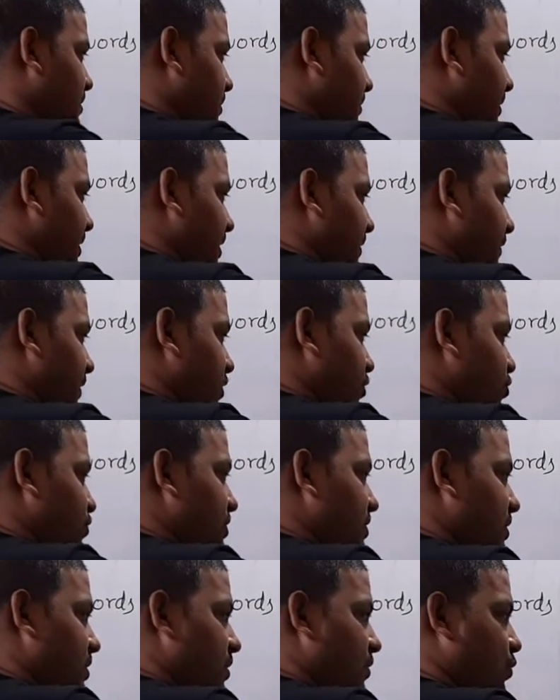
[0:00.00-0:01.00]
then we
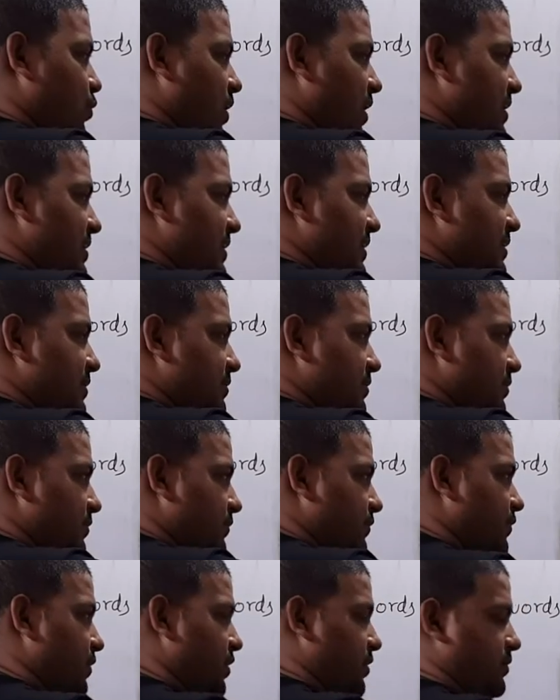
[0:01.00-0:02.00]
use was and
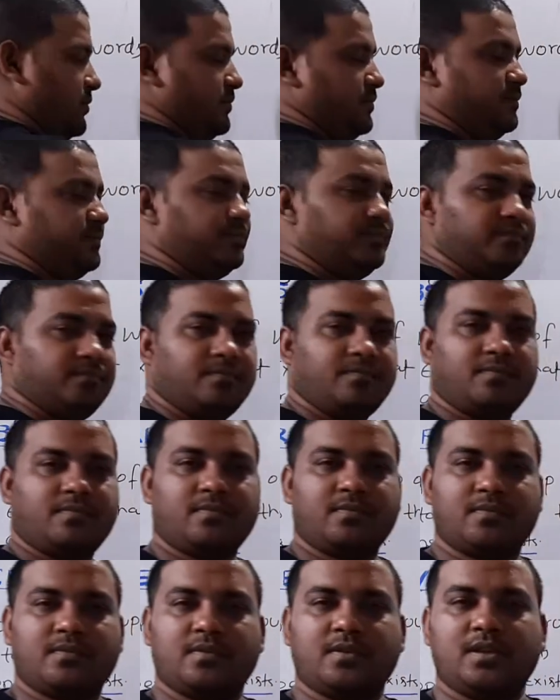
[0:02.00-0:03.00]
were.
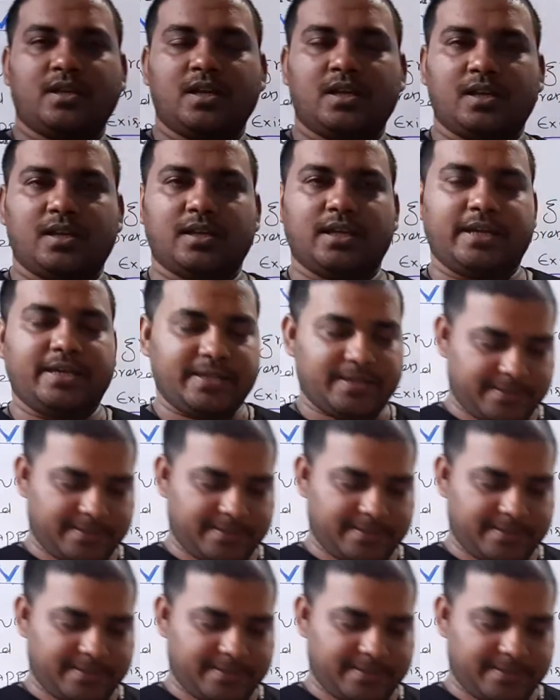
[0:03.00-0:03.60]
Like